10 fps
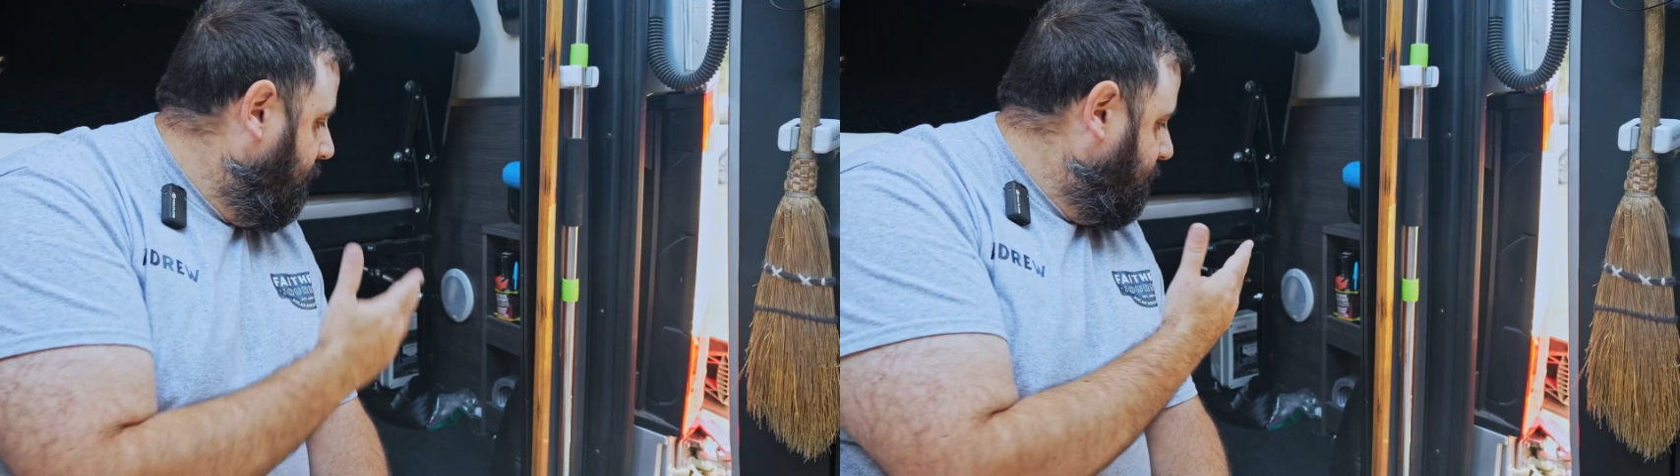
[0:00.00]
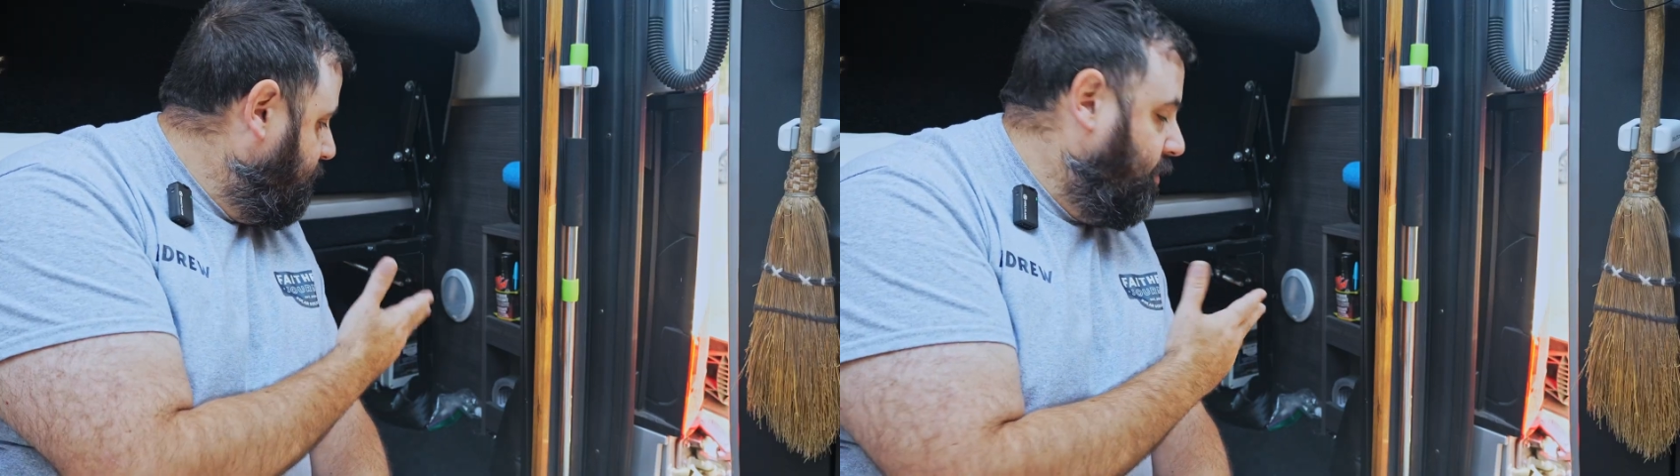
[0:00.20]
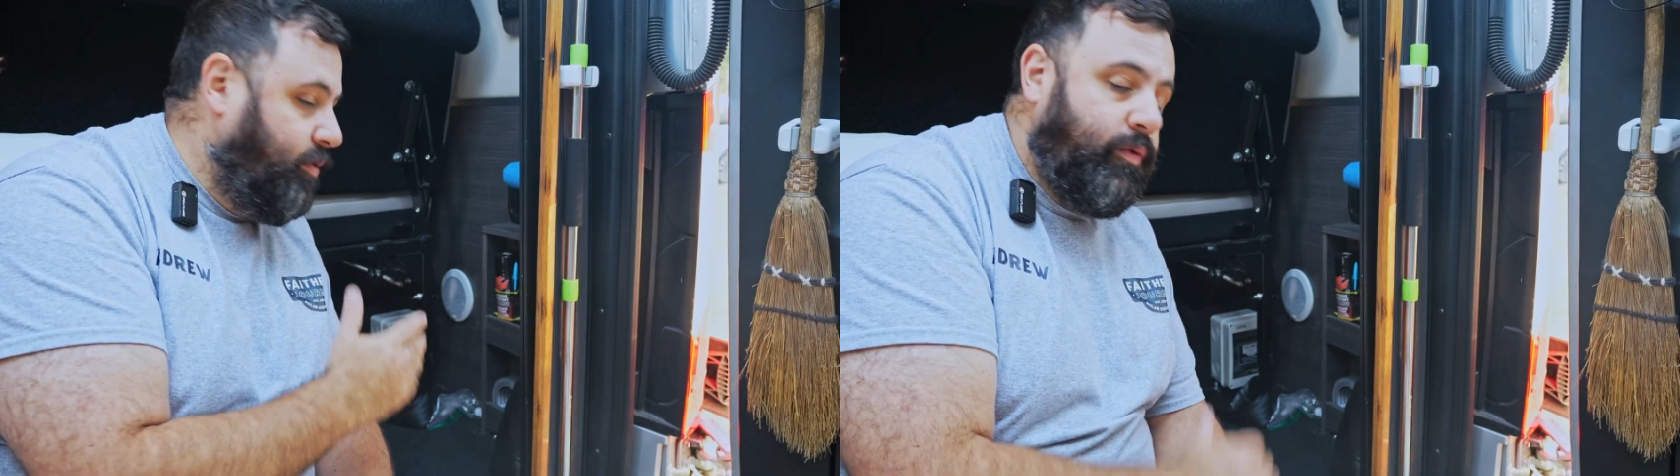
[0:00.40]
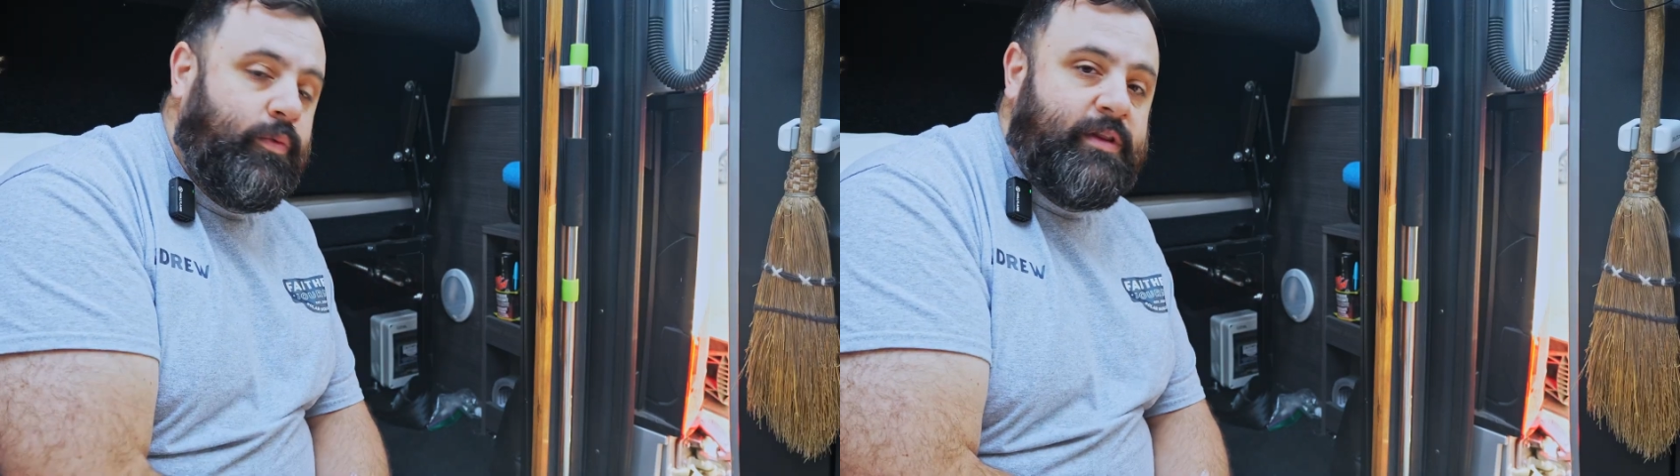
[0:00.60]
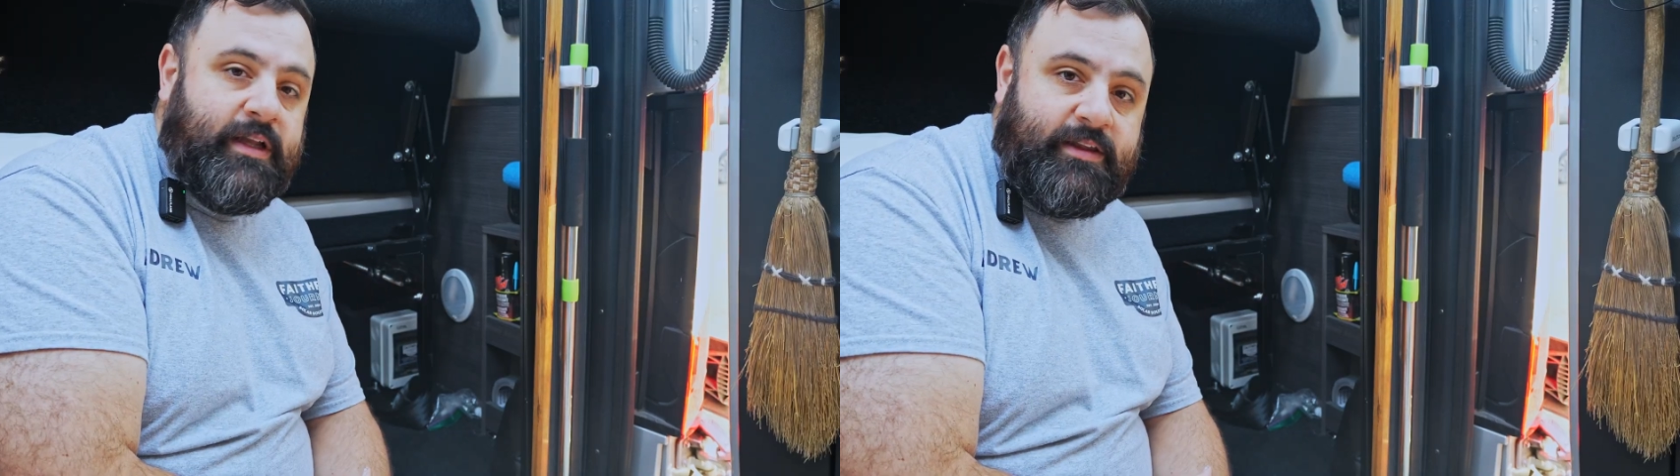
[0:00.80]
So
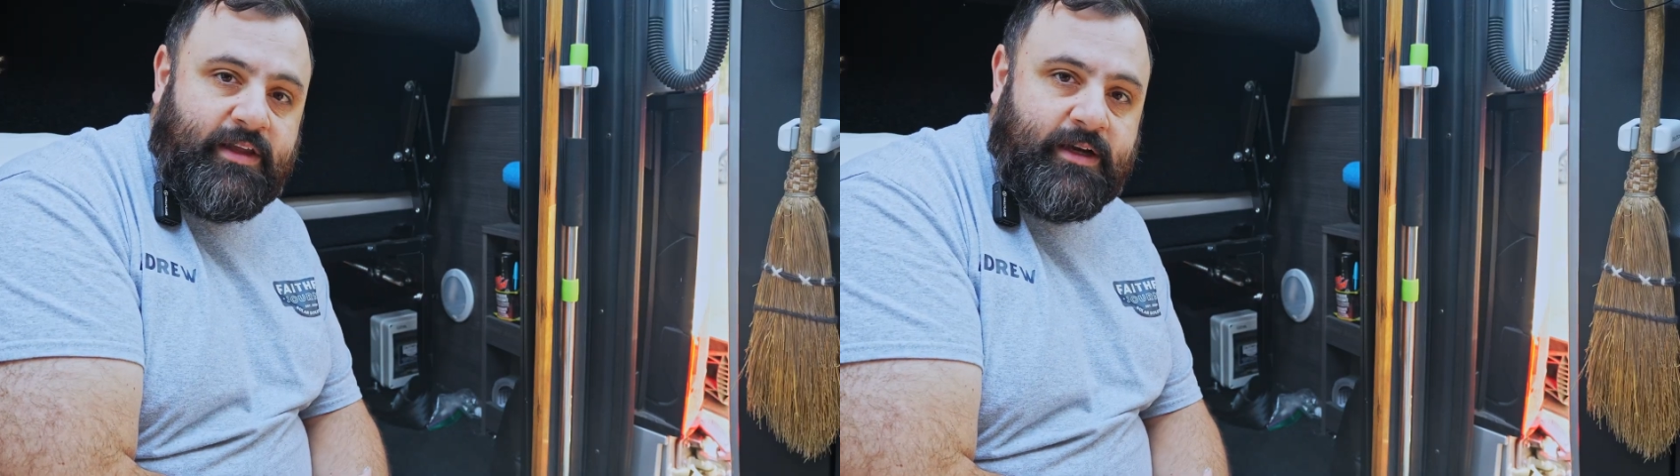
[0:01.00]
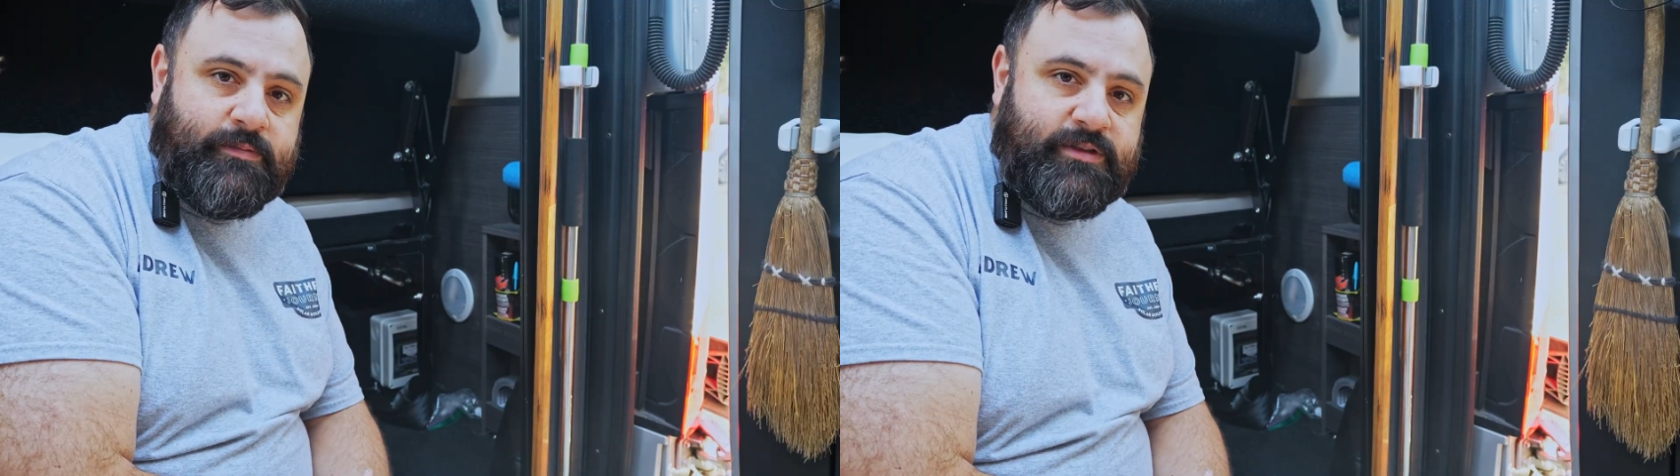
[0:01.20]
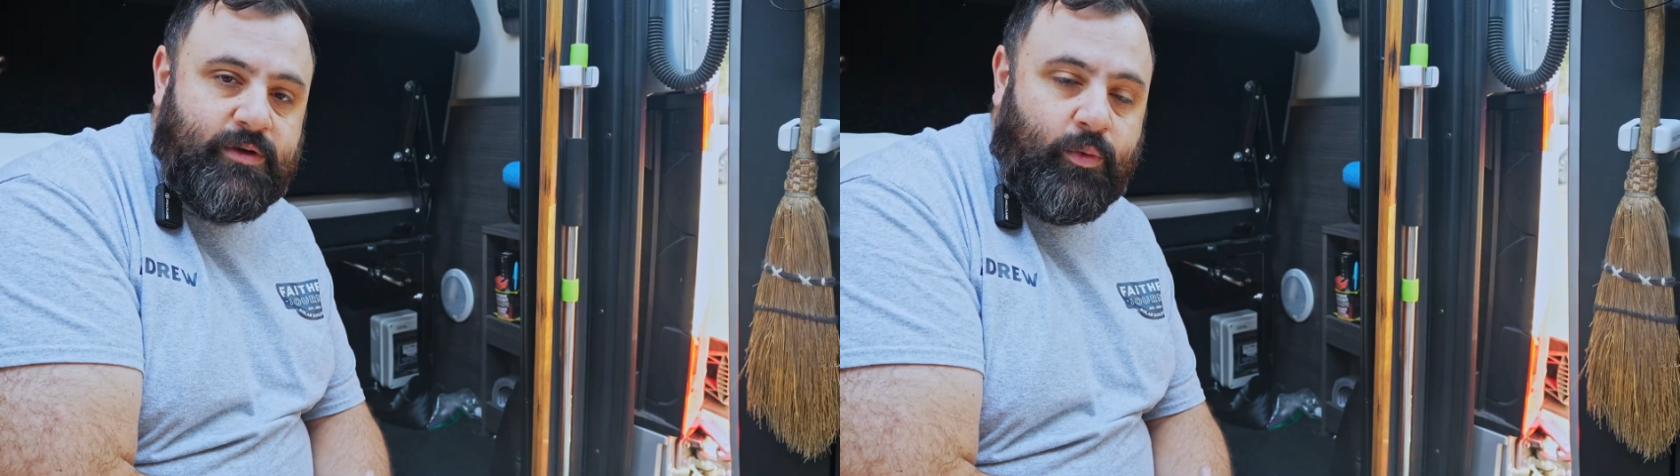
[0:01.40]
with lithiums,